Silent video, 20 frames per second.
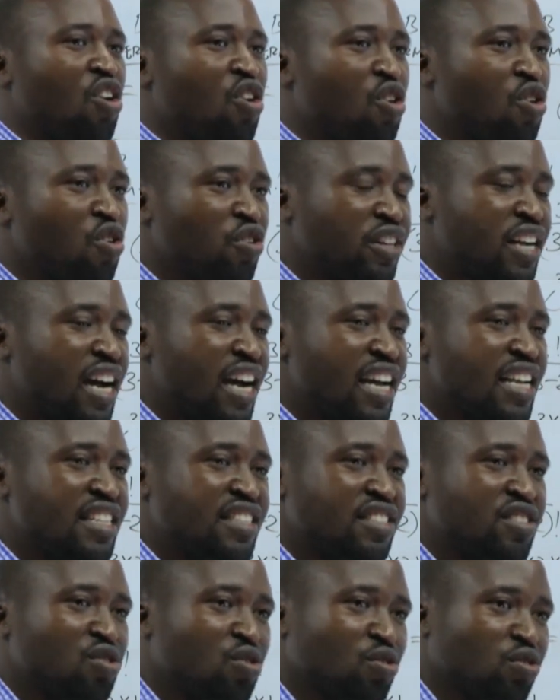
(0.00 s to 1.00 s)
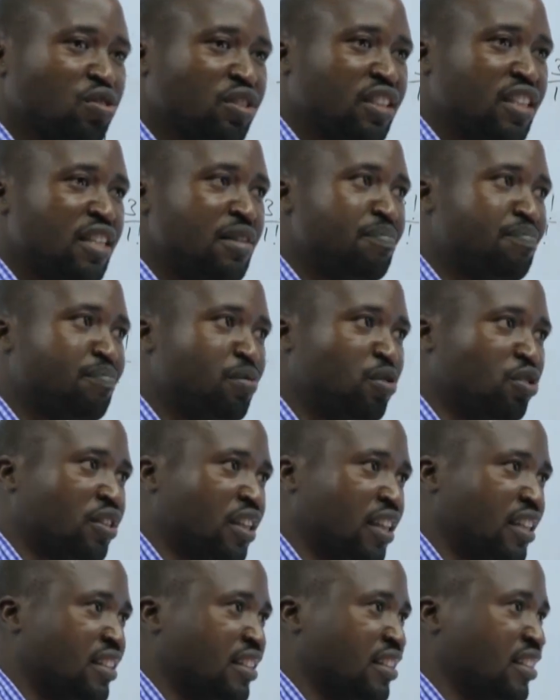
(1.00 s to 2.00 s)
order is not
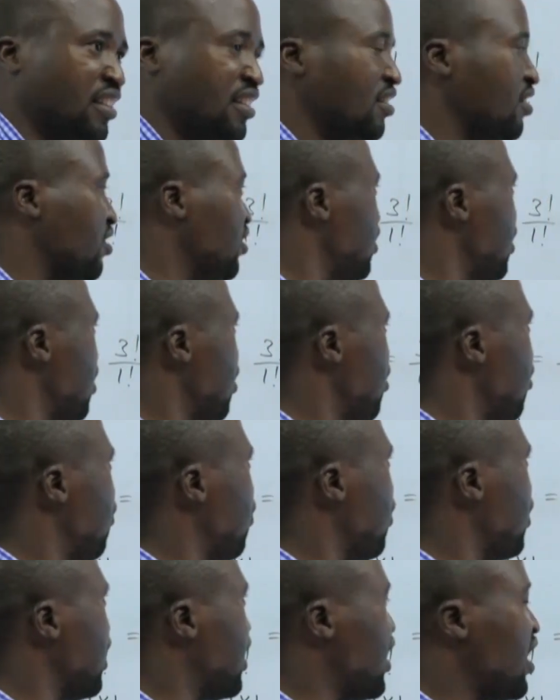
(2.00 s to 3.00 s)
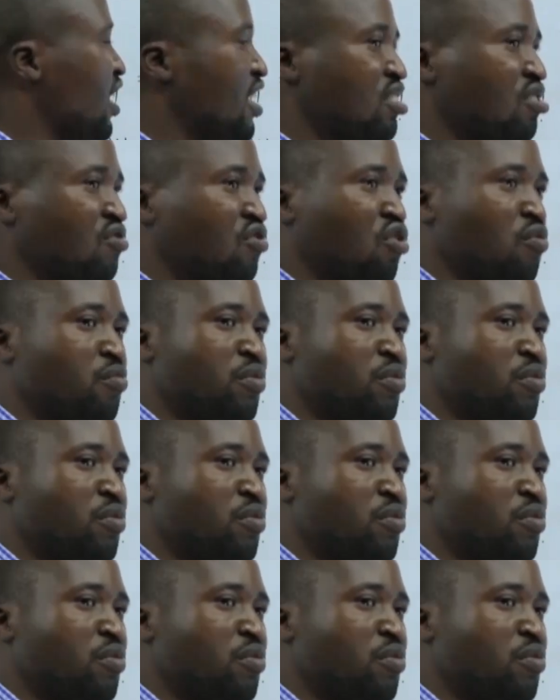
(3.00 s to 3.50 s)
important. For the case of